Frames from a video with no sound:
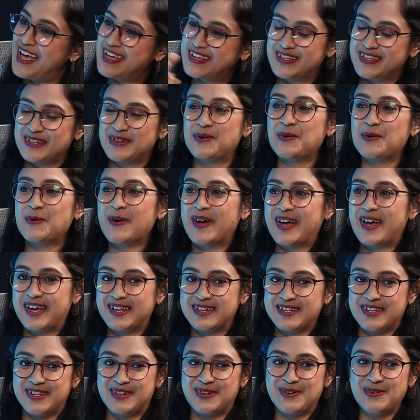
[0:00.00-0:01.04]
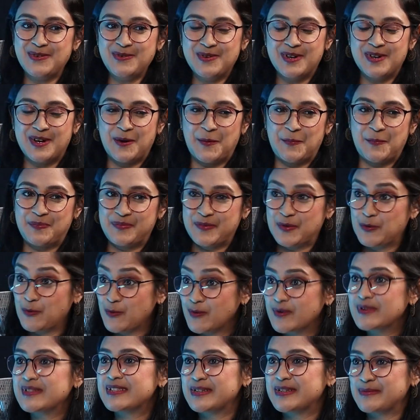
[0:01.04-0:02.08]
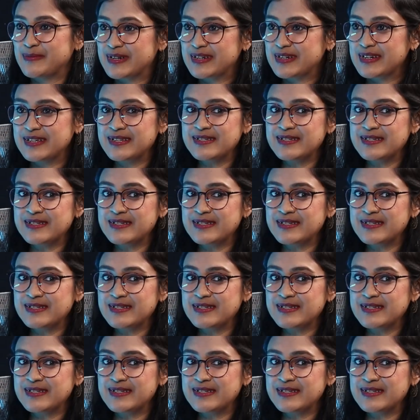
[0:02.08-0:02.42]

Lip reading: I can go and, you know, Google them at